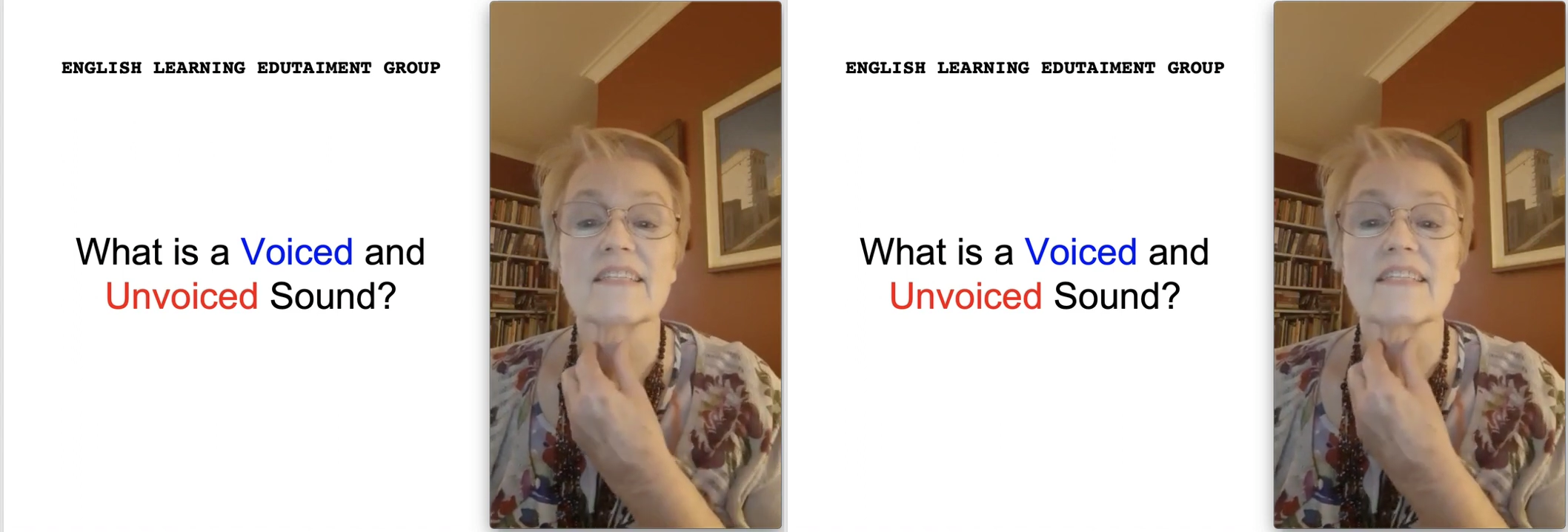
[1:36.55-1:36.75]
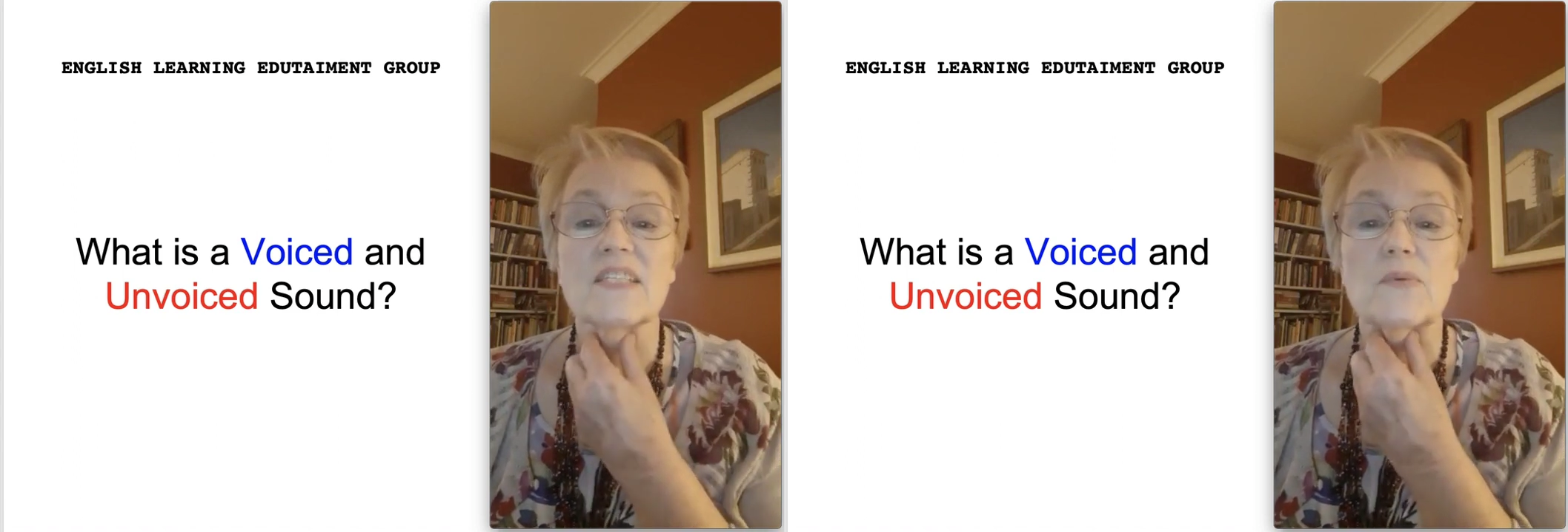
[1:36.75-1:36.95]

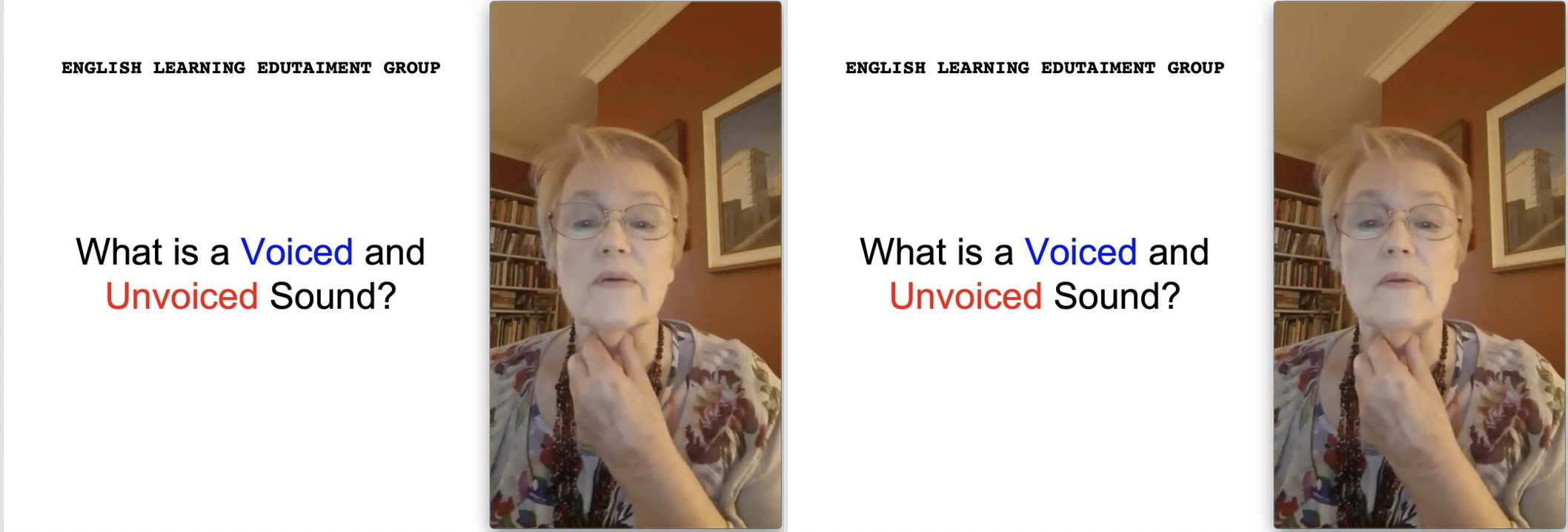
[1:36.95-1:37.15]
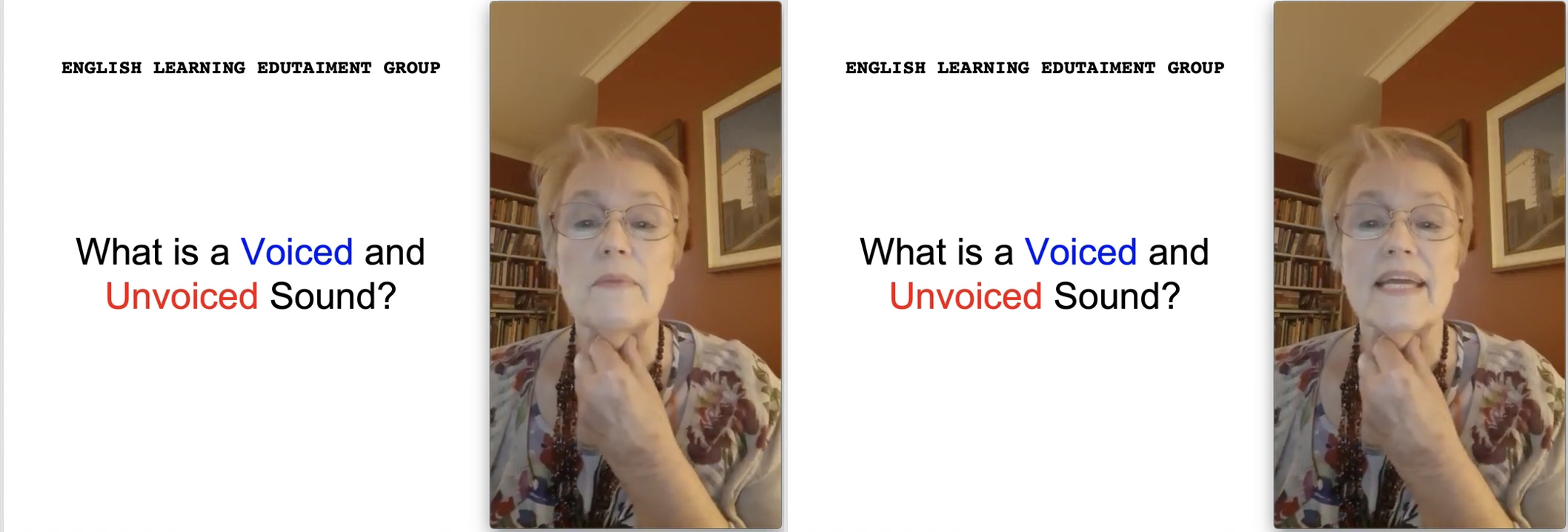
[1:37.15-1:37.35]
this is where
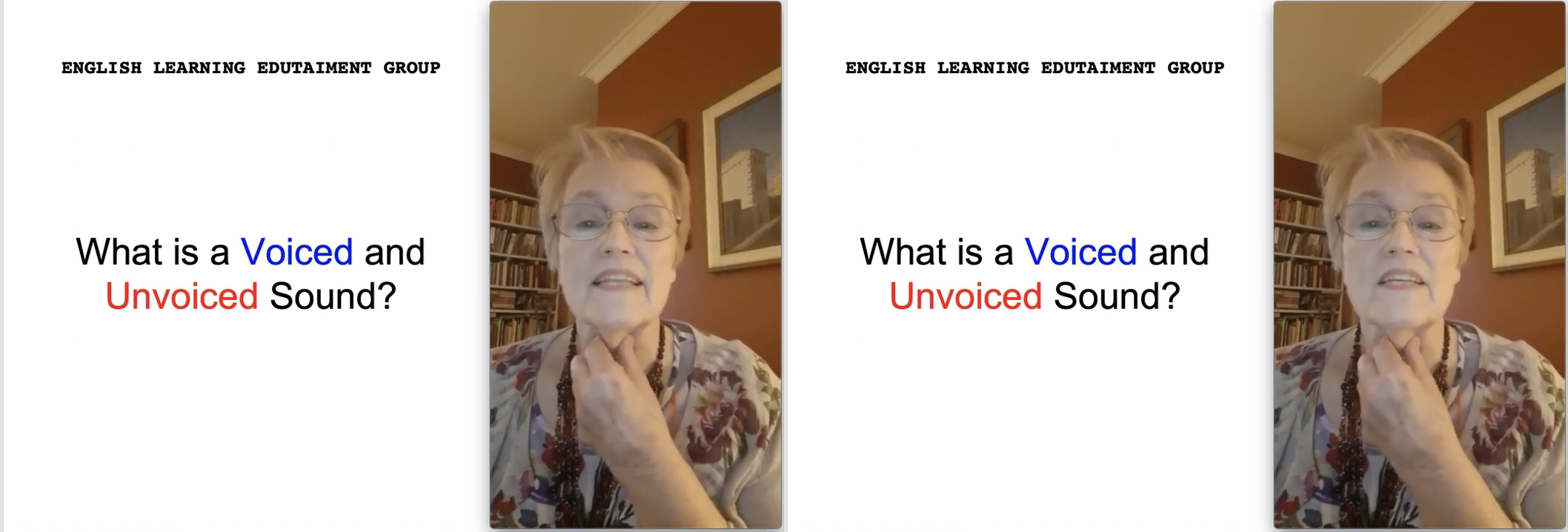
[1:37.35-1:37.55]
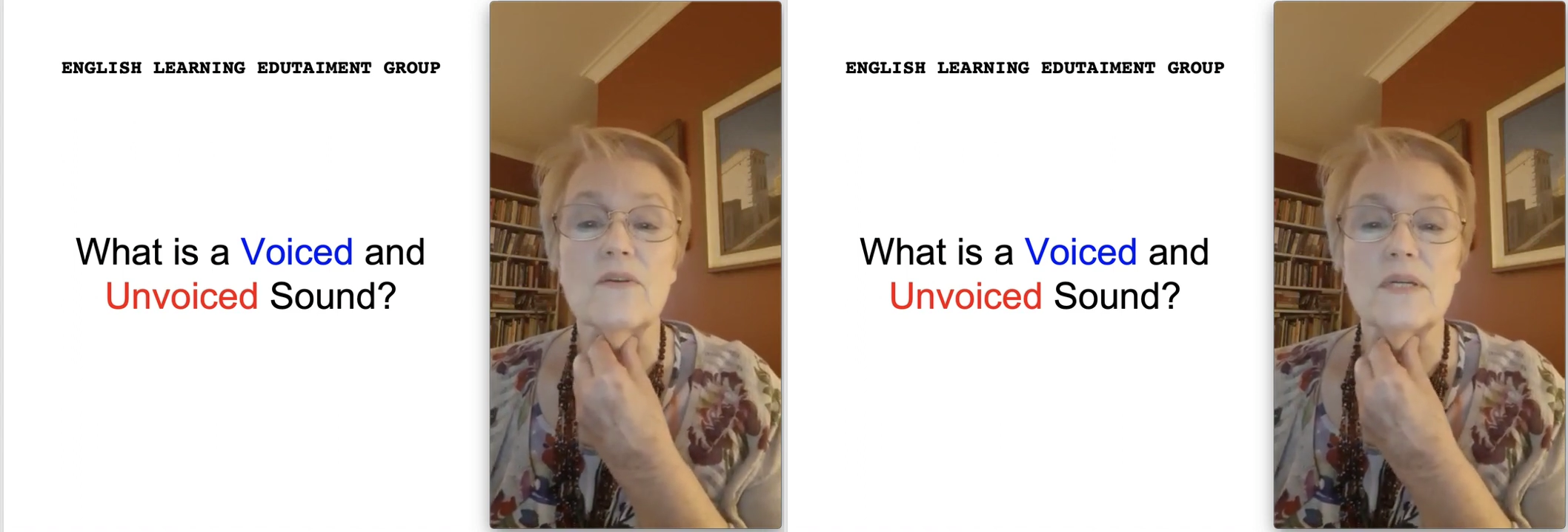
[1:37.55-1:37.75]
we make
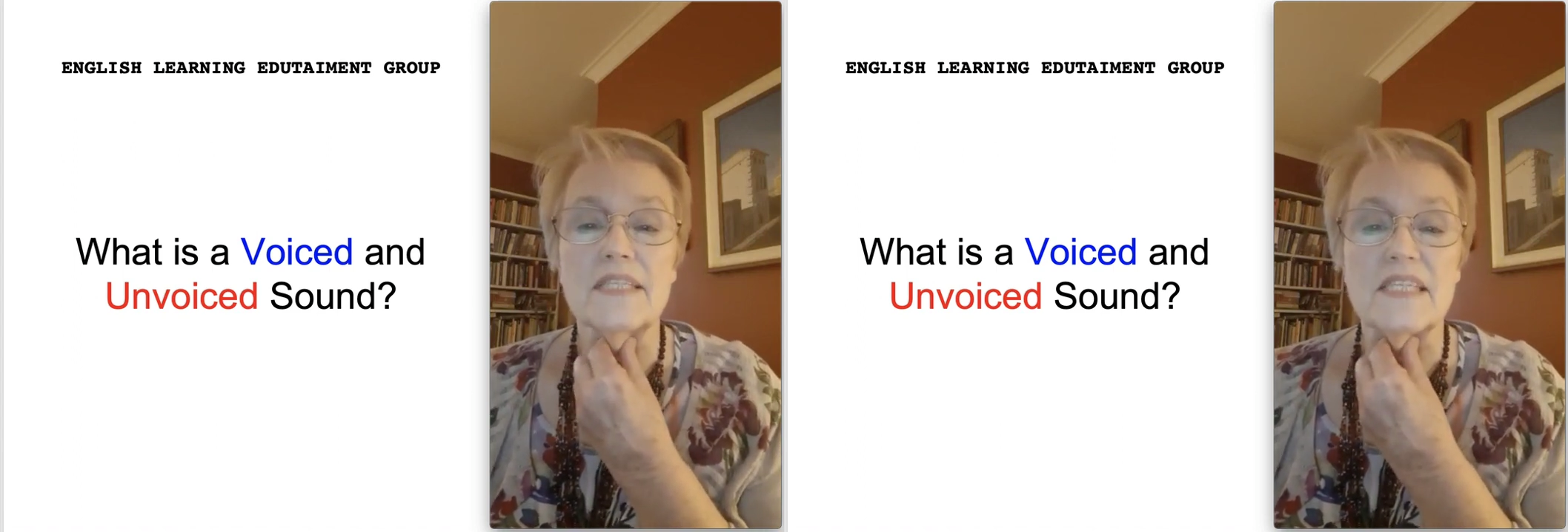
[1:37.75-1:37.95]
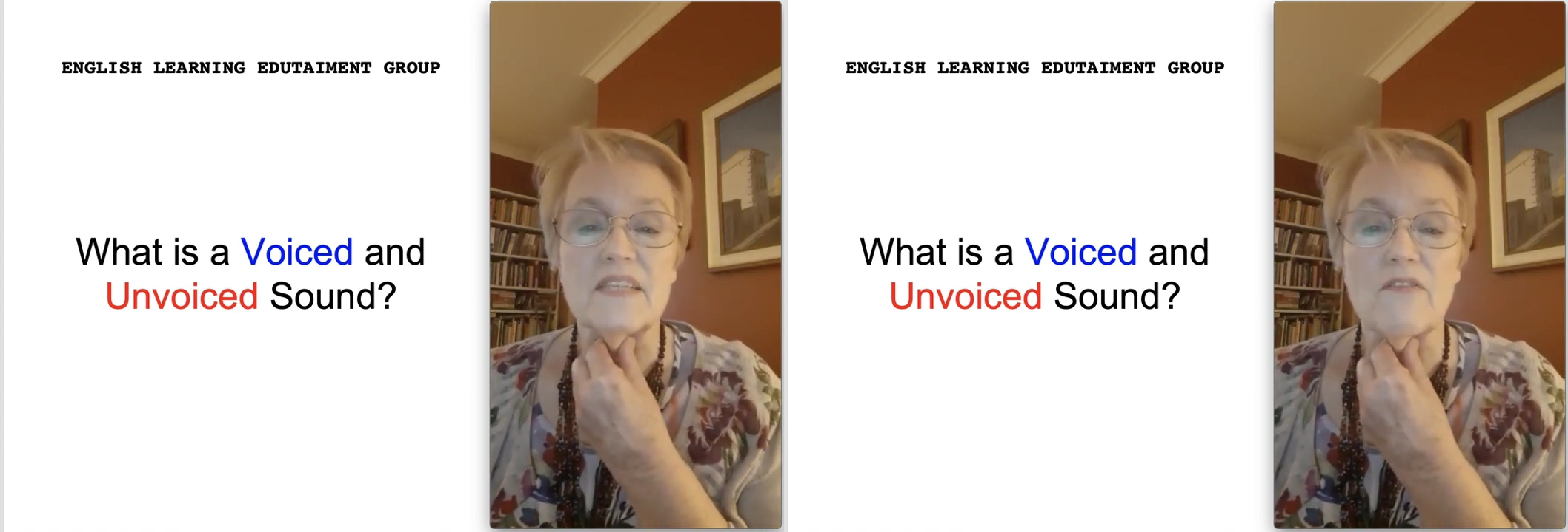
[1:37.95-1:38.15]
the
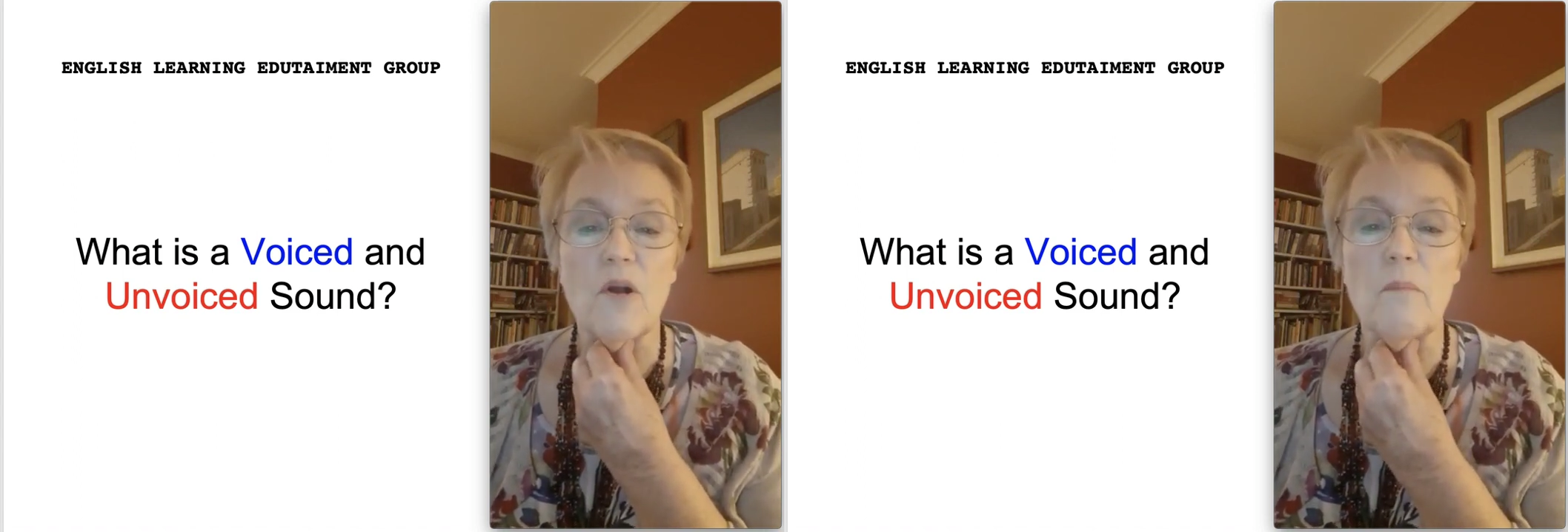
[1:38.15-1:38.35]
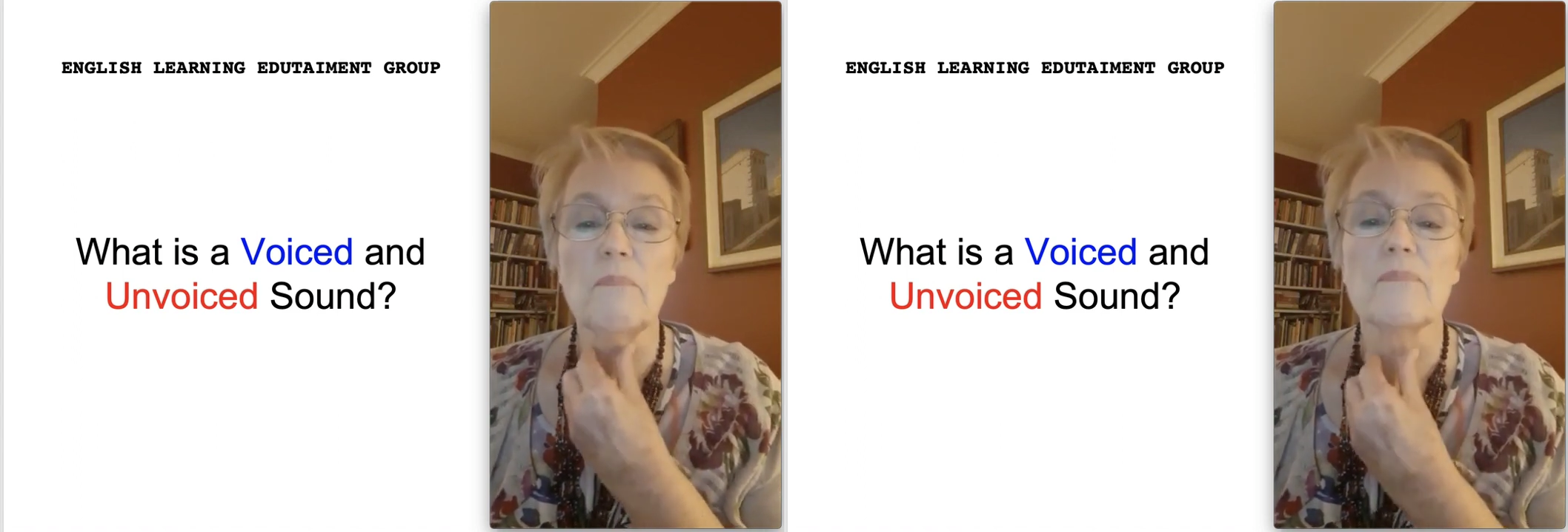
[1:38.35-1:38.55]
noises
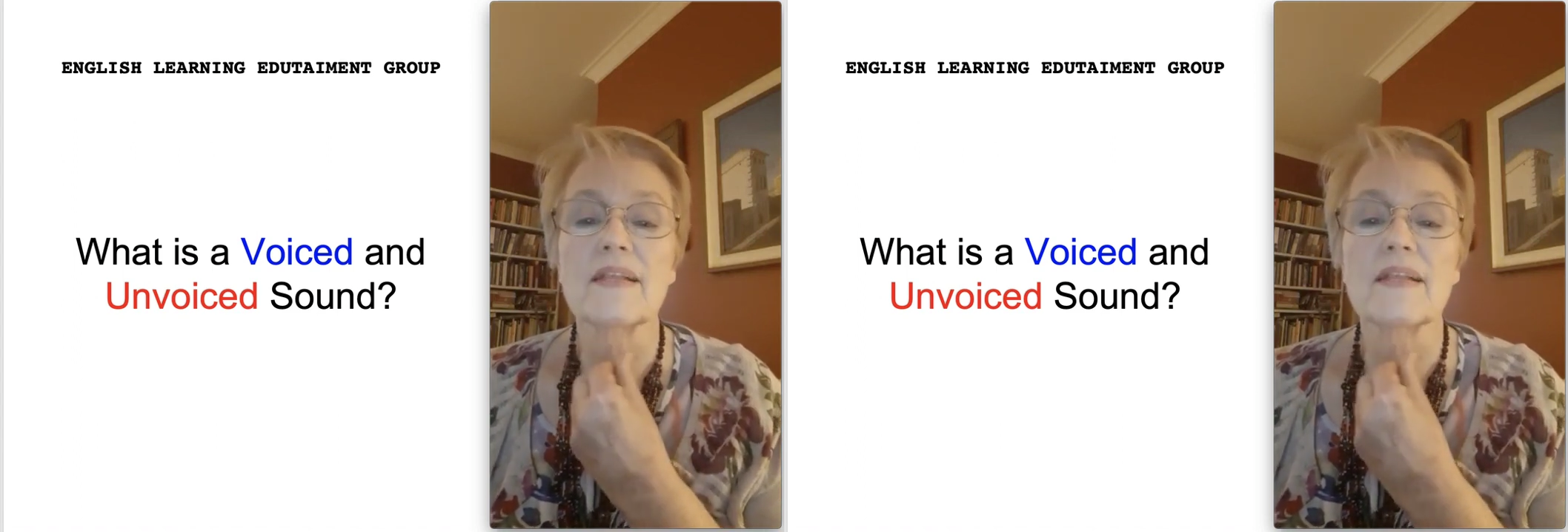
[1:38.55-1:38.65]
from,